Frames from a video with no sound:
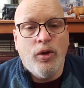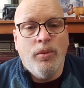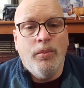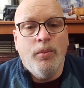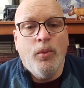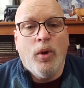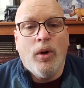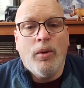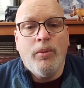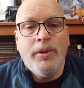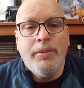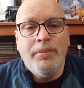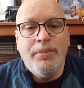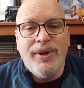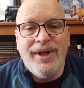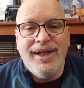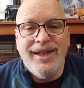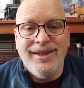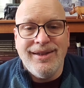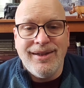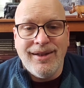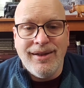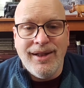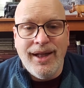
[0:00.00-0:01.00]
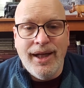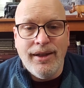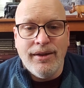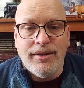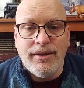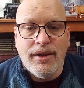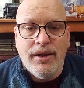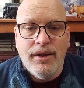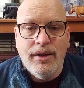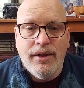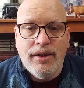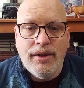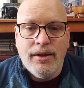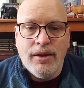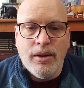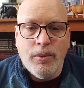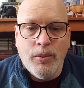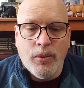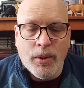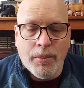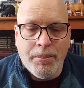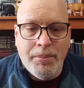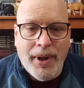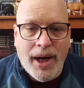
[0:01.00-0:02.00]
The more we put into Lent,
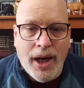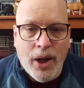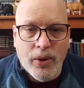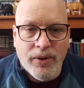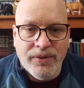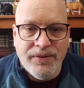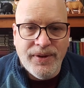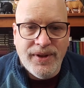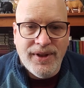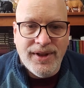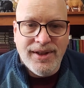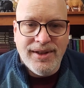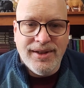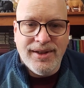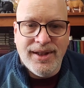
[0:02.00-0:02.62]
the more powerful